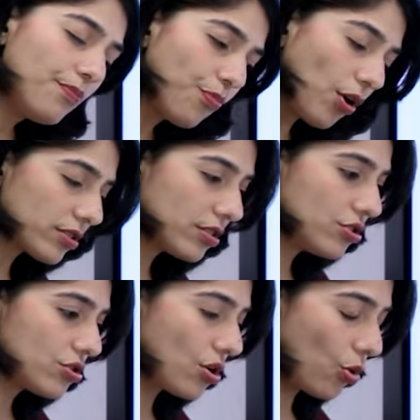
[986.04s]

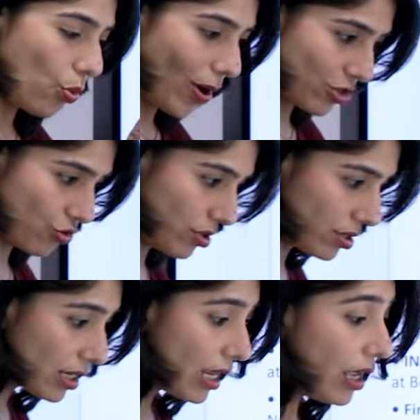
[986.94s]
important
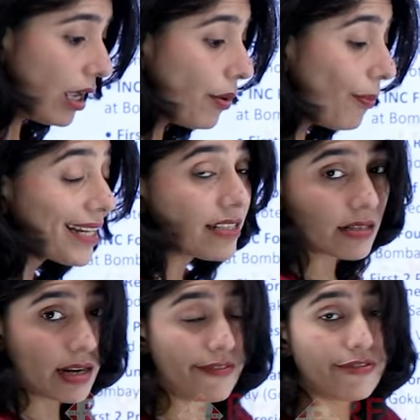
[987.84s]
questions. Mind it, I